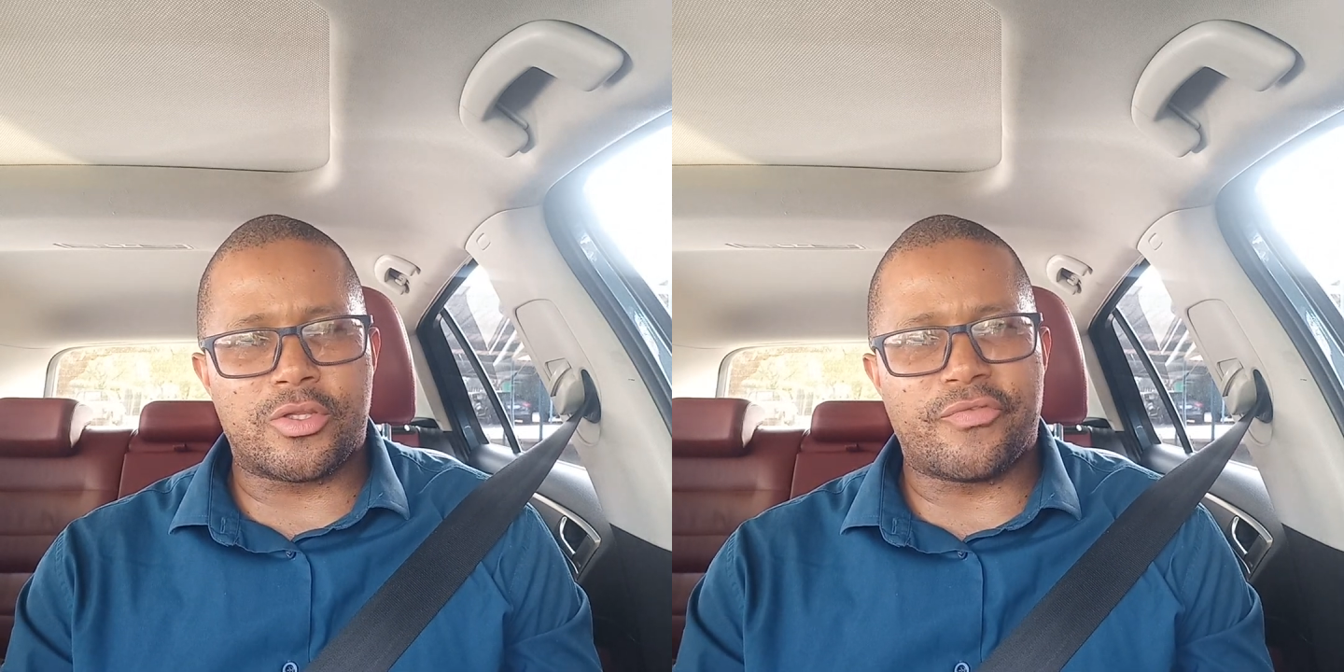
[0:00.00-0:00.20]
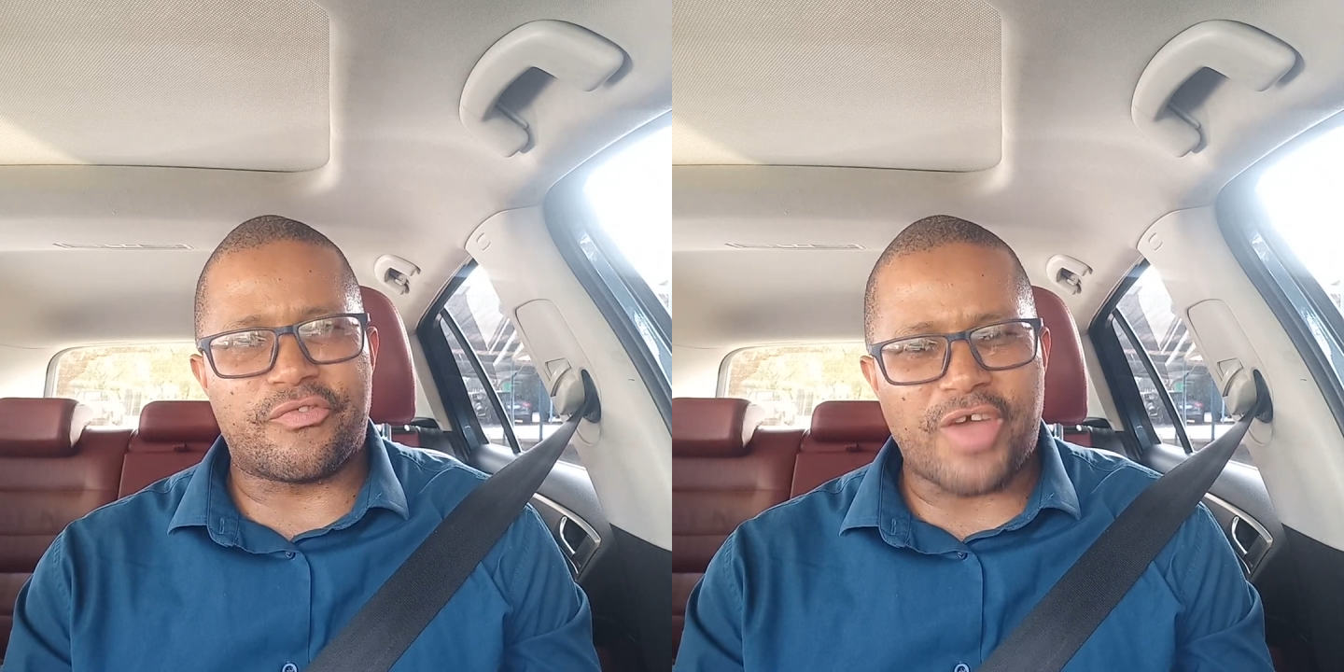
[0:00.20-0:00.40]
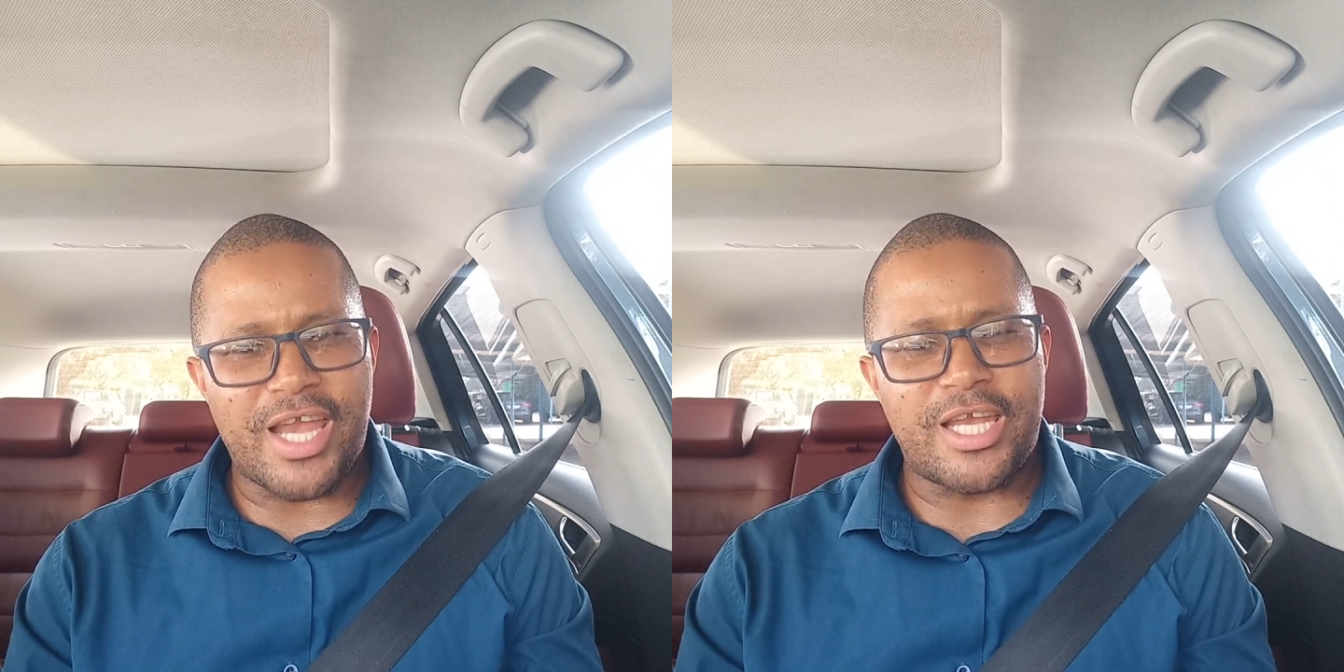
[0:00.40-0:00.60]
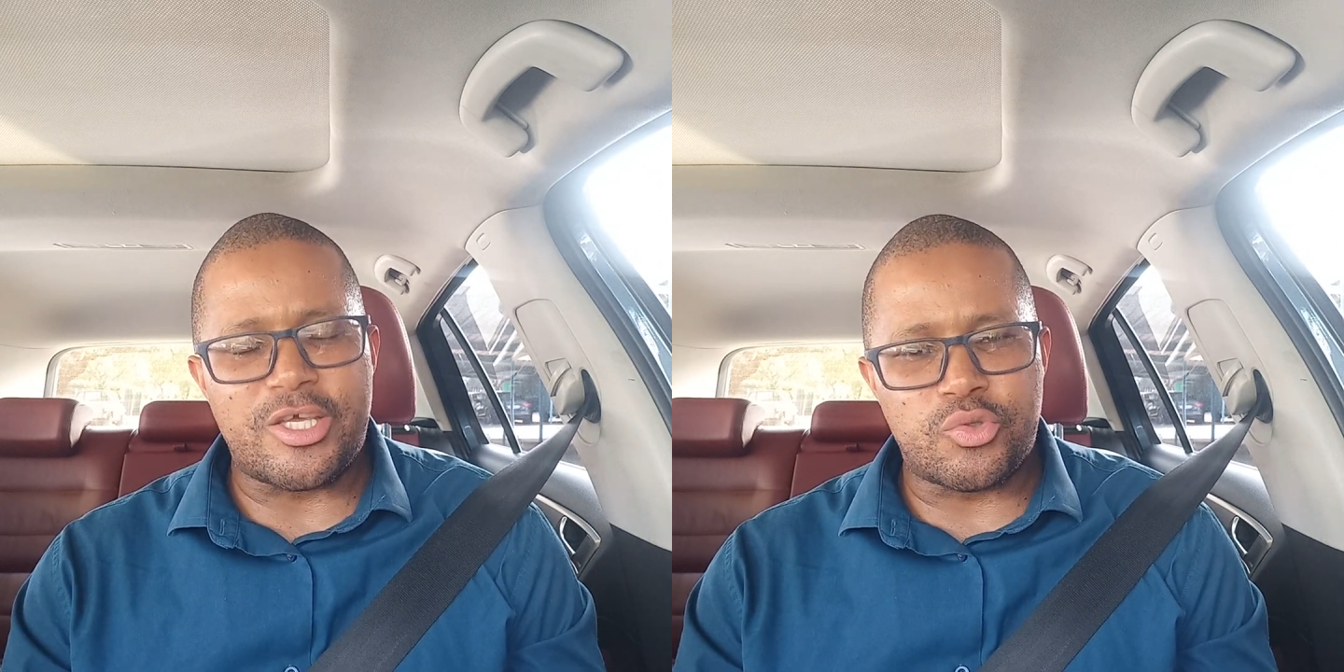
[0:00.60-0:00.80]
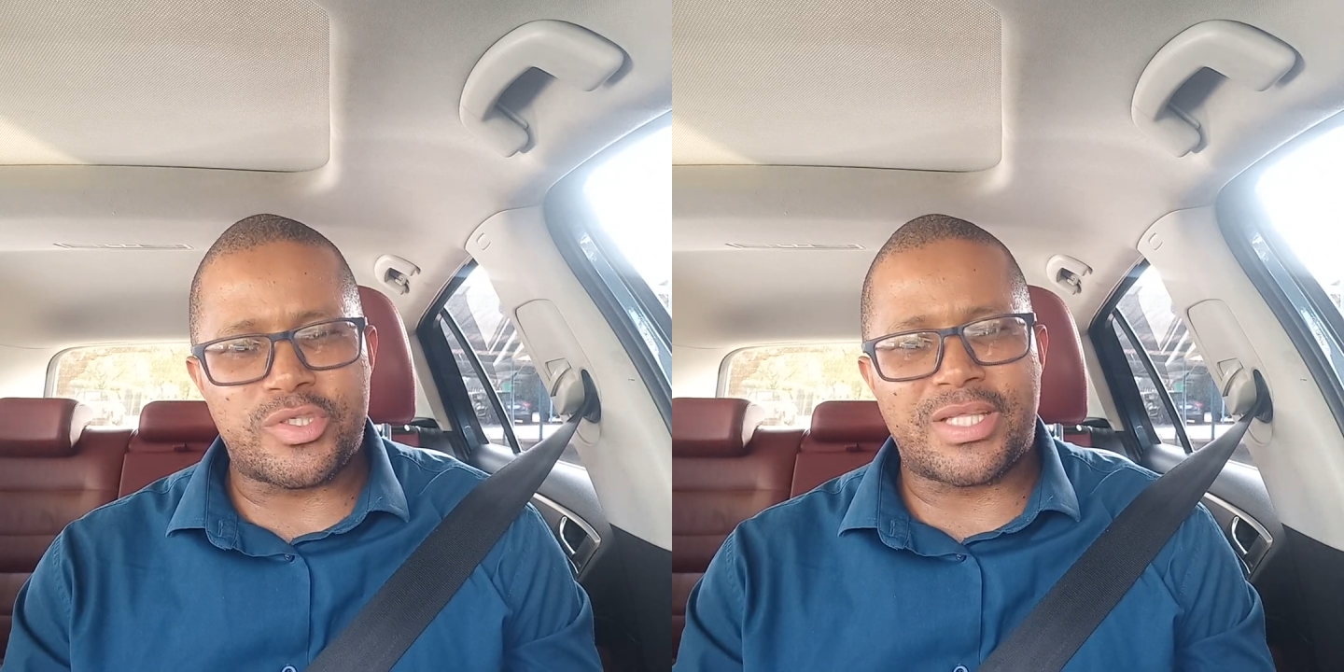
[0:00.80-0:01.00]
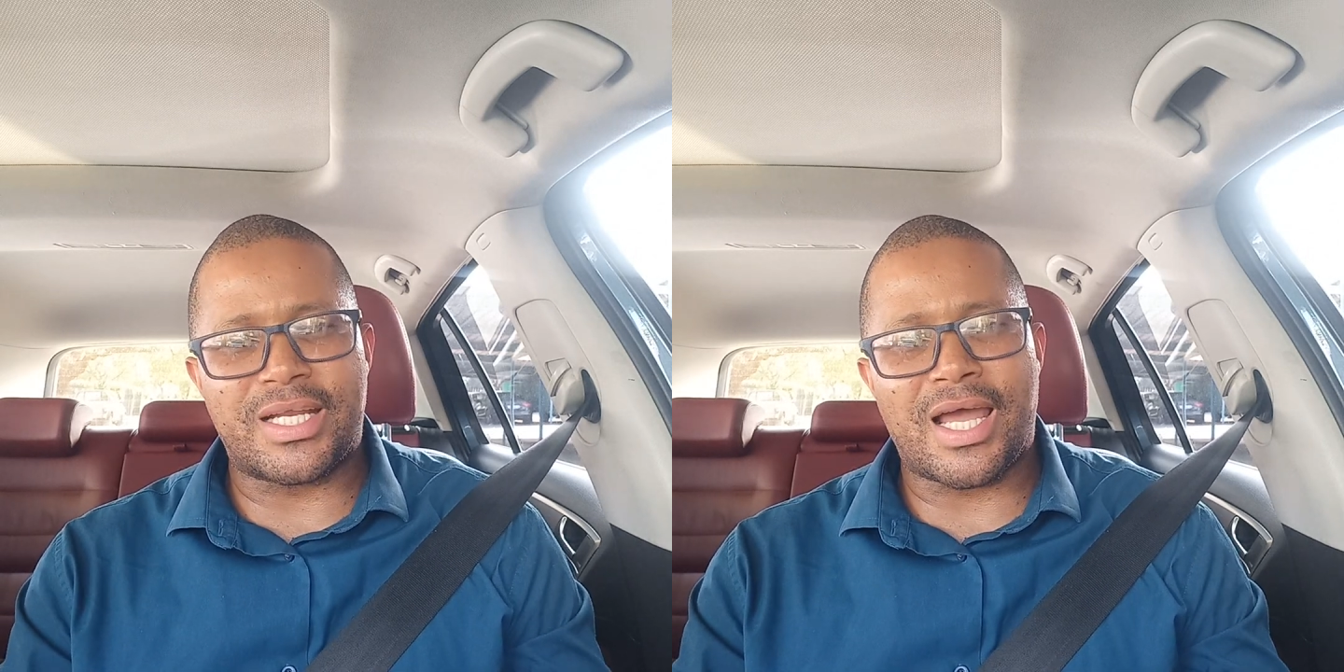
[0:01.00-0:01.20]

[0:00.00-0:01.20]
values that